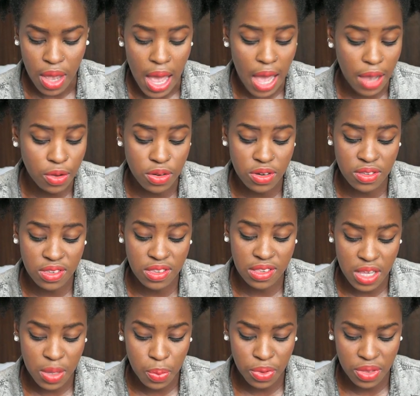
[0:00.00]
I couldn't
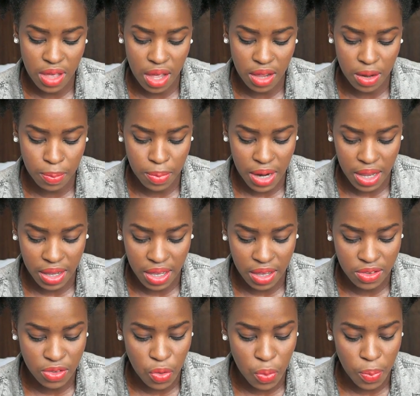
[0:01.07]
sleep without a
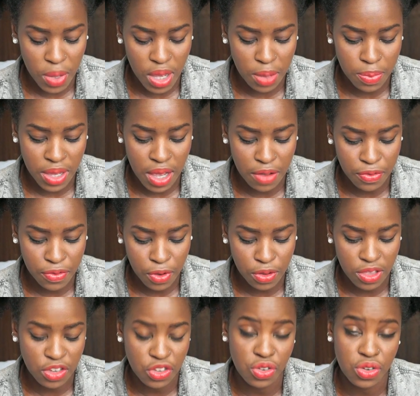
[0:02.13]
blanket, so maybe I
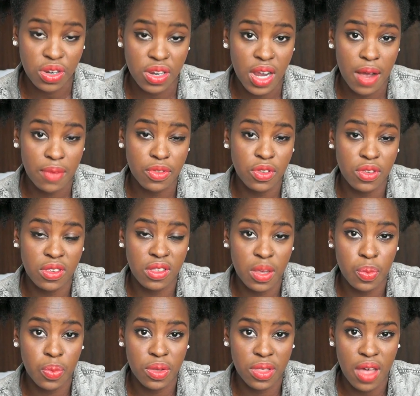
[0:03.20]
felt they shouldn't have to
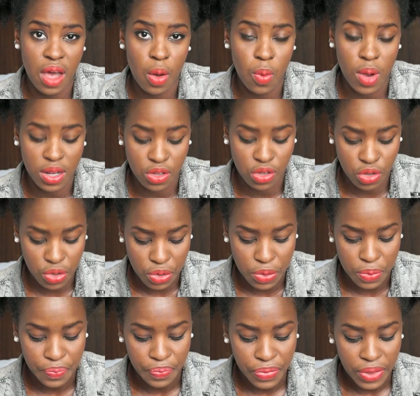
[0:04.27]
sleep without one too.